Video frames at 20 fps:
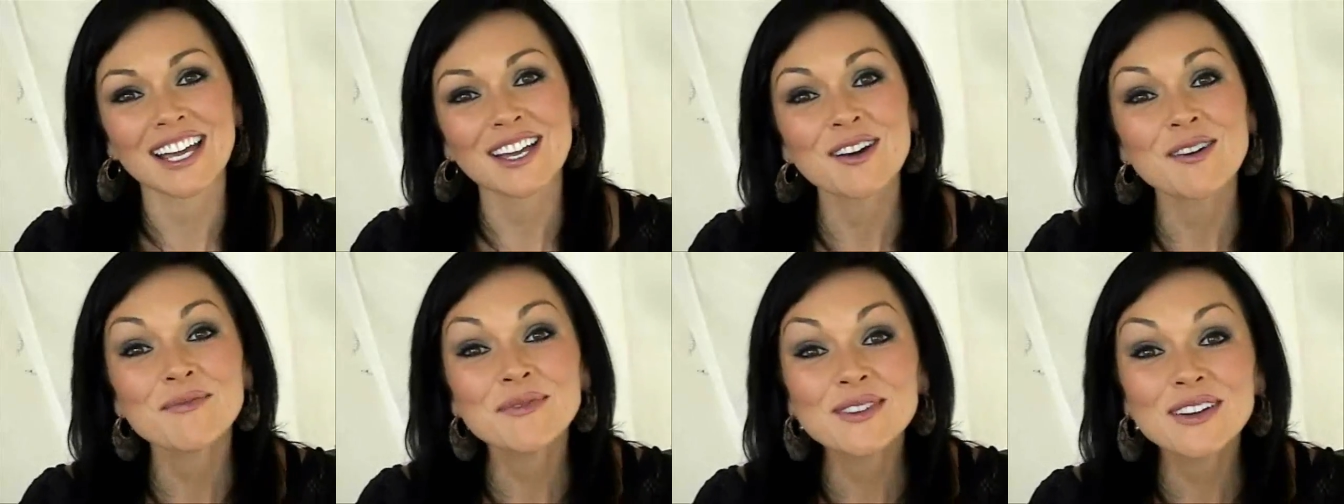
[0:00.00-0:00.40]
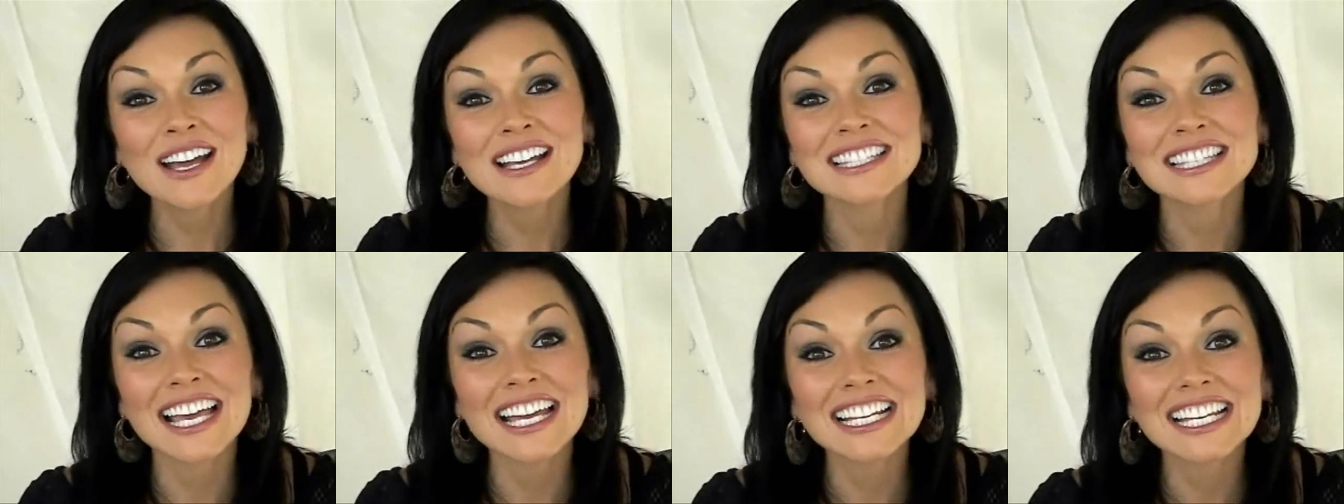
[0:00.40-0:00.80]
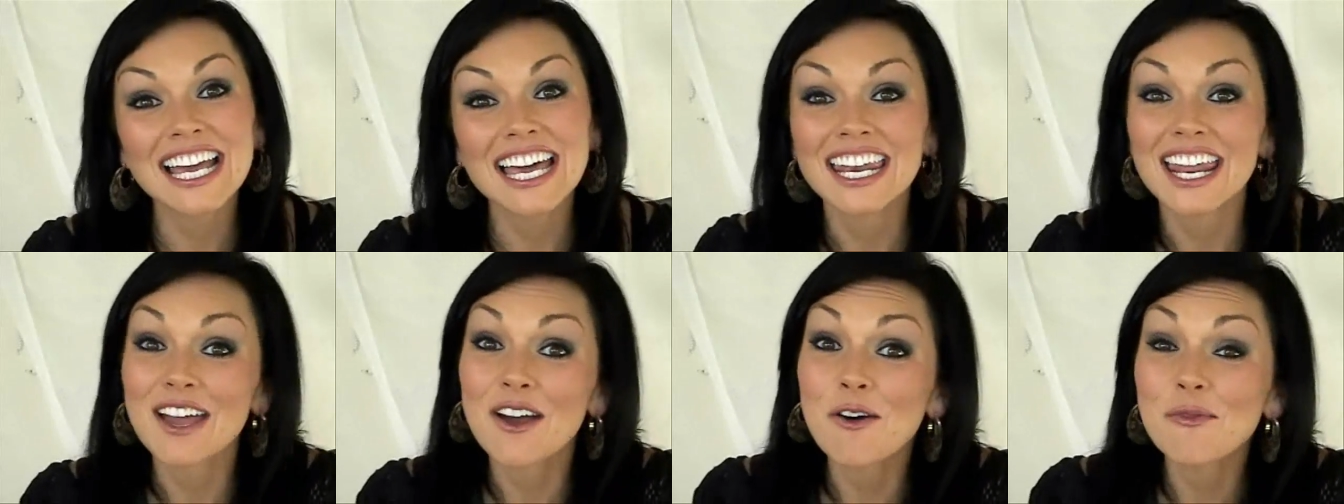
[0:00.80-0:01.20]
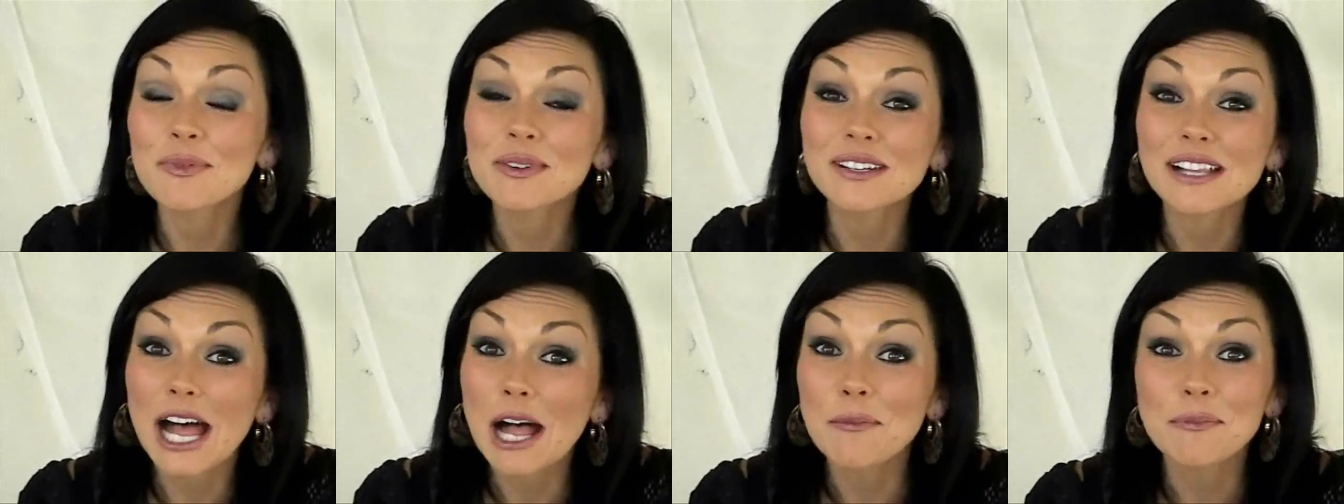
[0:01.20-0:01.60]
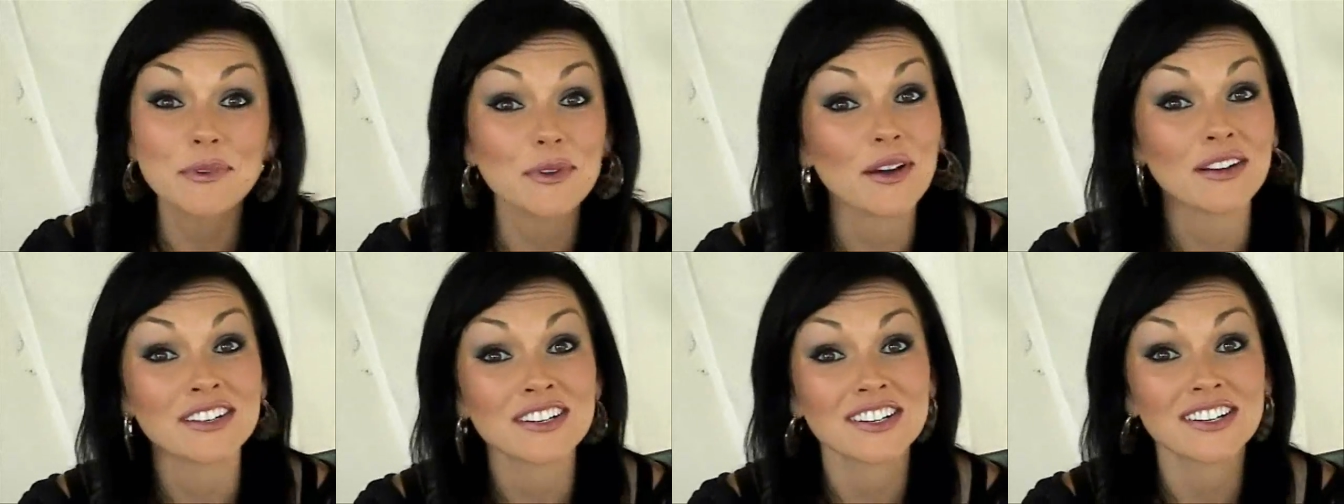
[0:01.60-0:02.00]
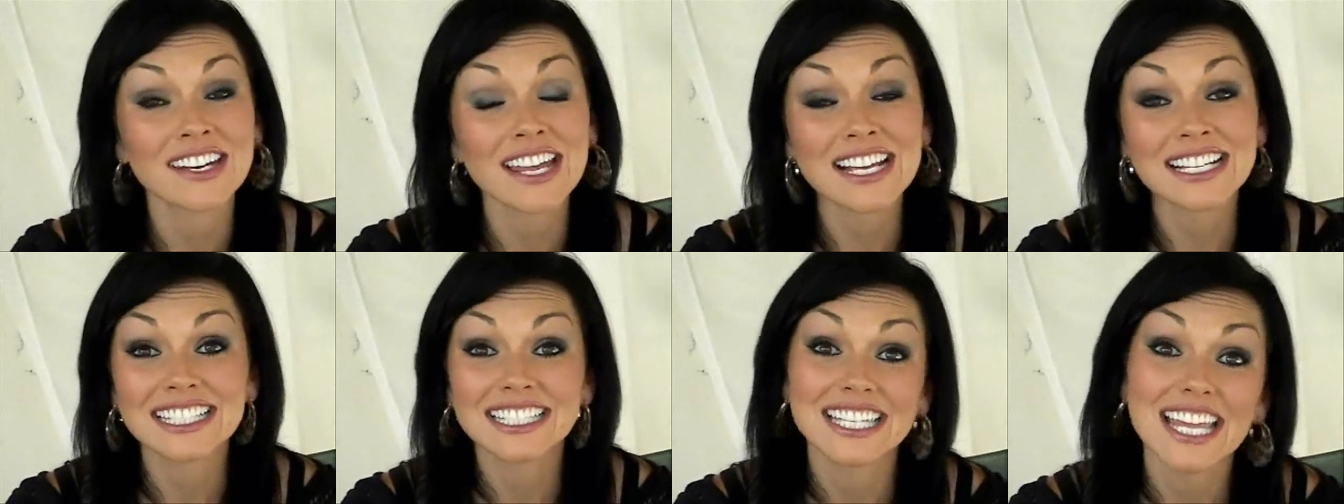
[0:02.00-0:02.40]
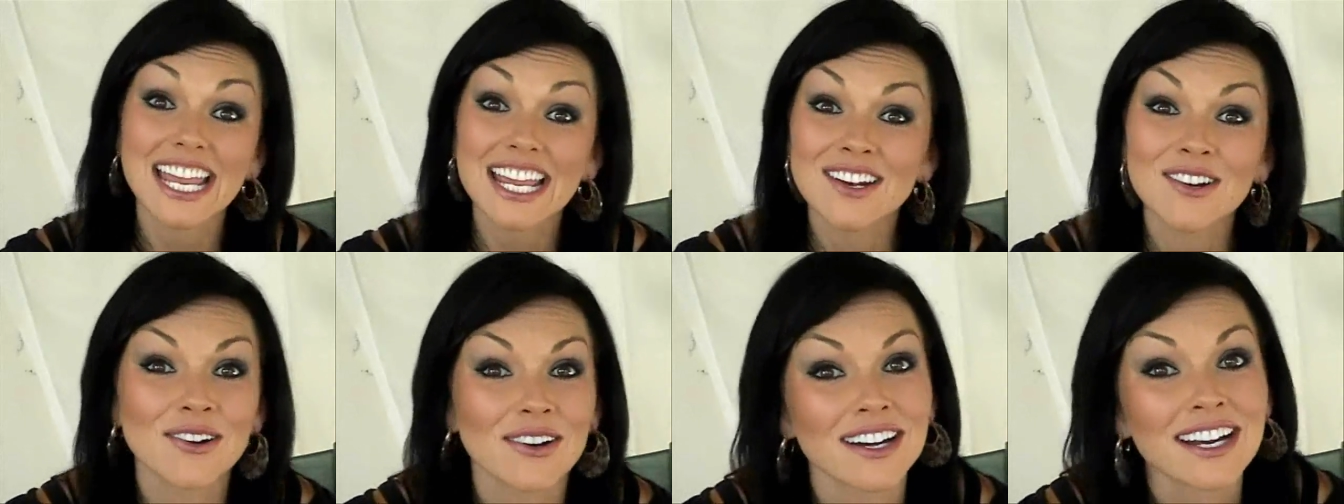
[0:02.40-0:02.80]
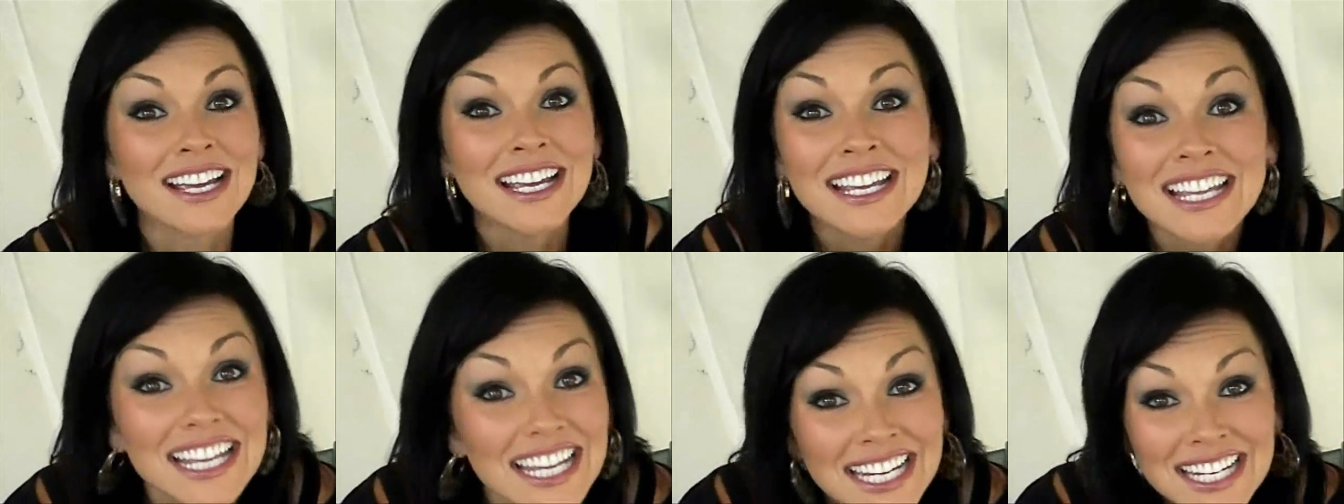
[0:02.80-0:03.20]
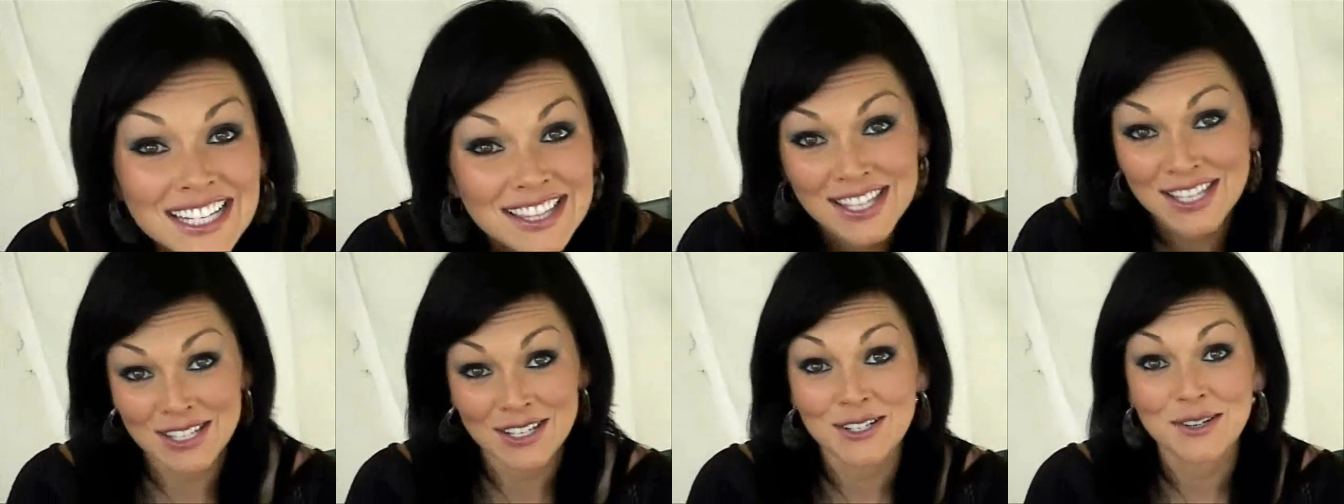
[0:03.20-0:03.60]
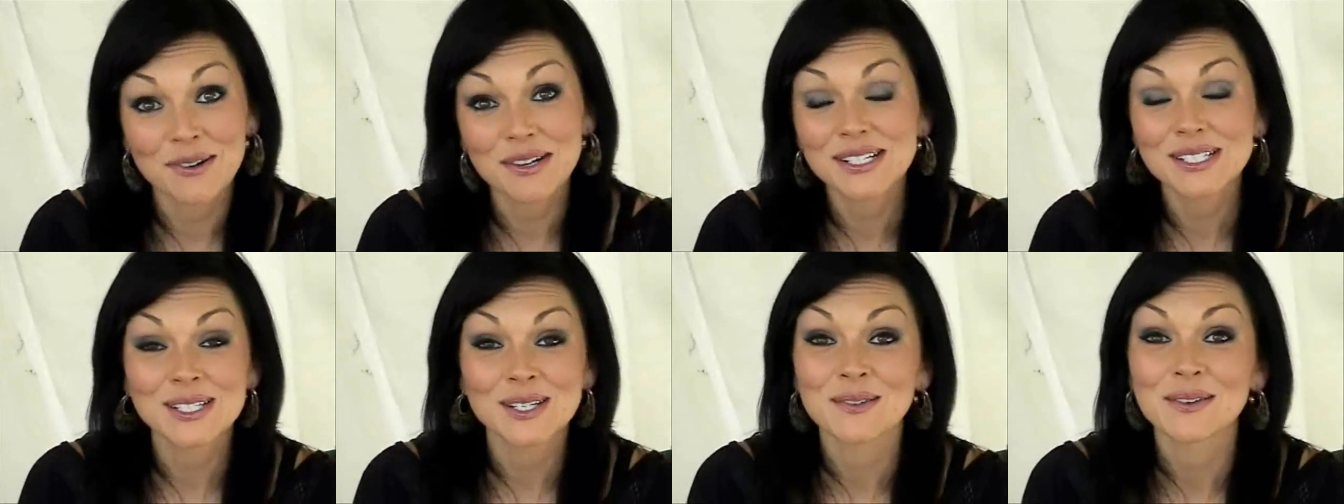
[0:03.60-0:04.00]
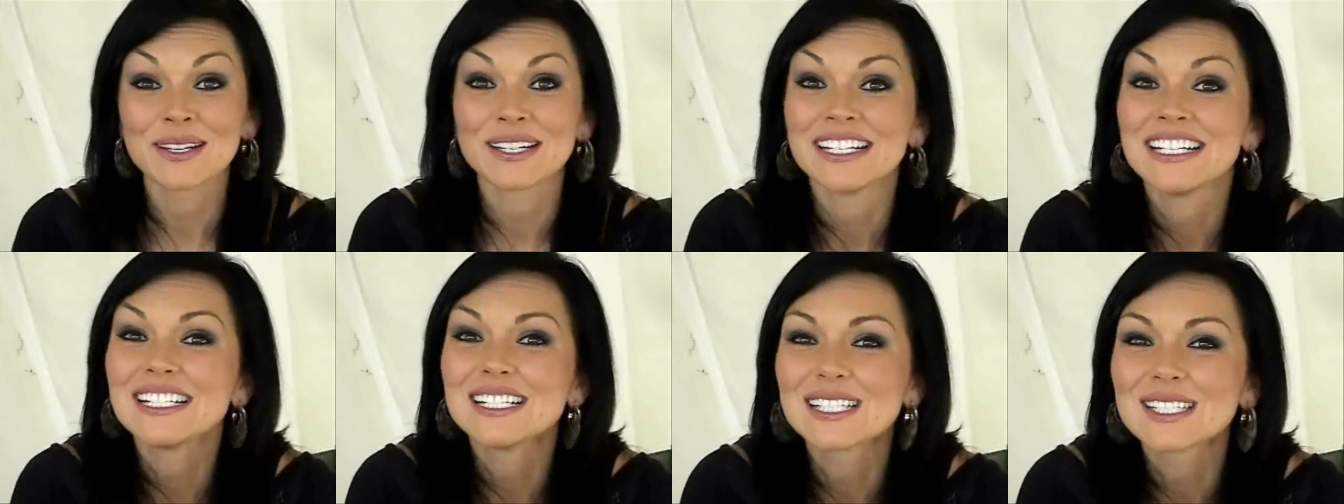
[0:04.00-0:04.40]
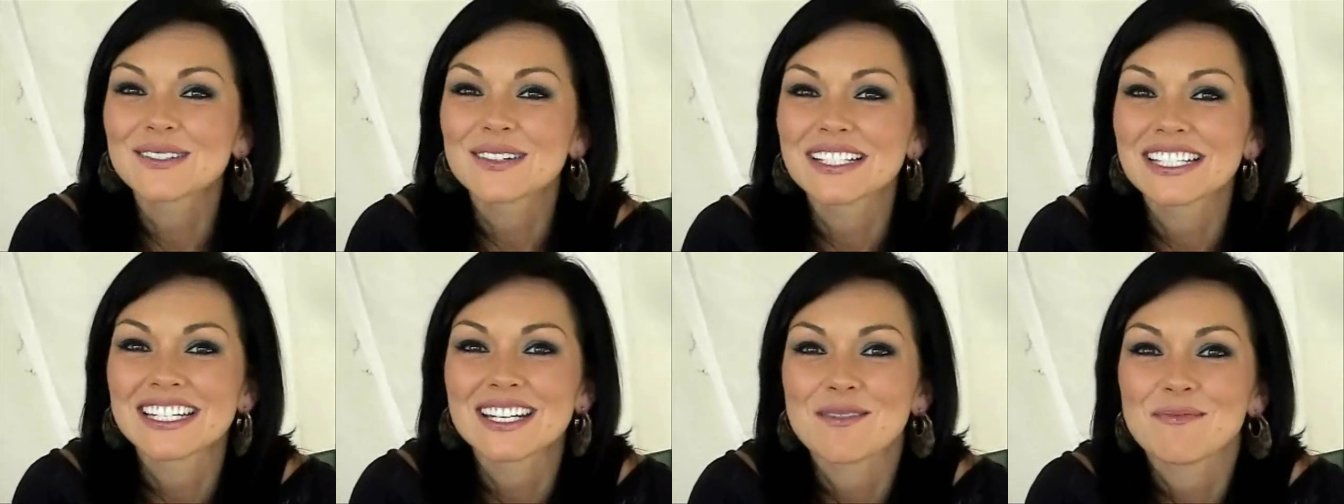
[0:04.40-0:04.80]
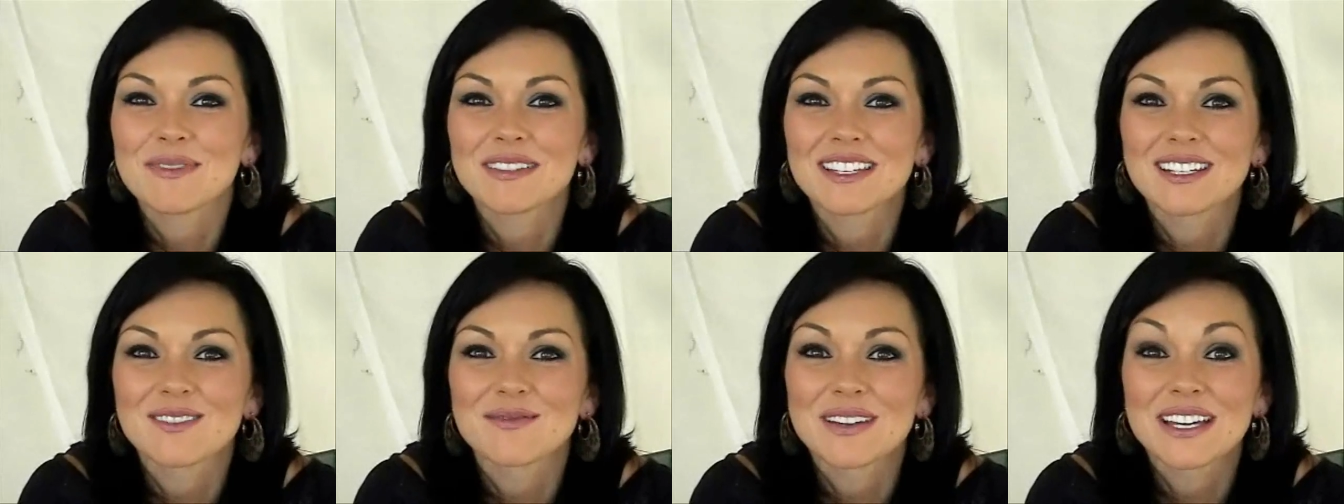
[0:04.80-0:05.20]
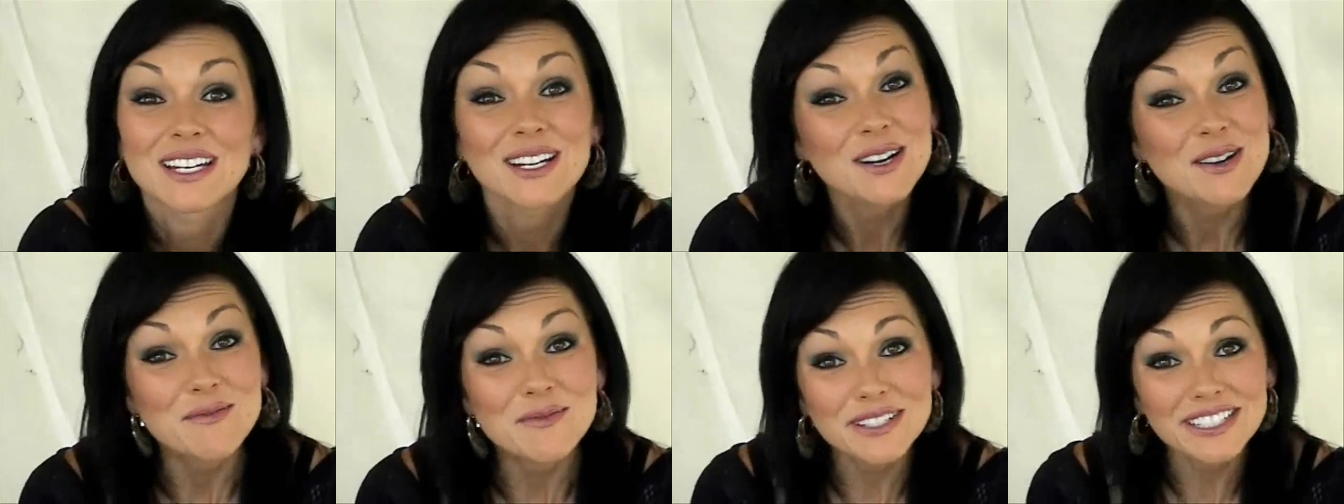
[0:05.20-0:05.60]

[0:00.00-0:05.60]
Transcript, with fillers: I hope you guys like it and I hope it'll help you on your next date or anything you're going to where you need to switch it up a little bit.